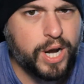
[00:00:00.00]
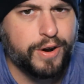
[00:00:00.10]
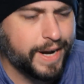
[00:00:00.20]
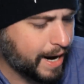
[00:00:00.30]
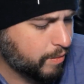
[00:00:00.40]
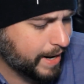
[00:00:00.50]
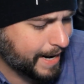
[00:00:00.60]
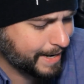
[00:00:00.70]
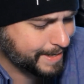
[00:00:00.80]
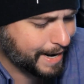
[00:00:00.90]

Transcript: We are now at